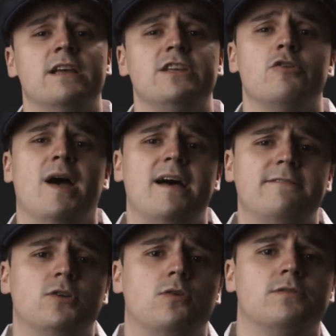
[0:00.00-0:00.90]
you
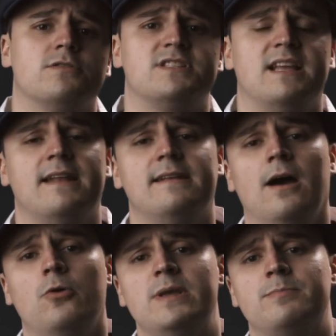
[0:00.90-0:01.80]
have to understand
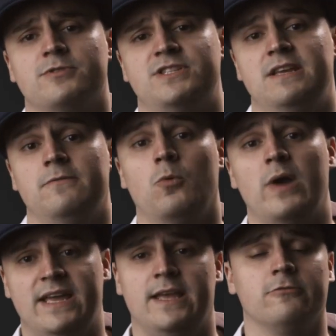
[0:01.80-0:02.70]
how we perceive
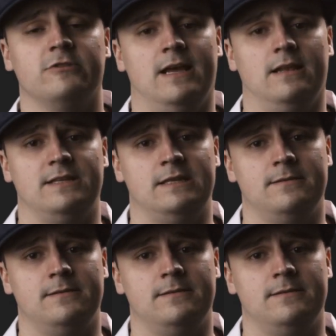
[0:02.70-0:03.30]
waking reality.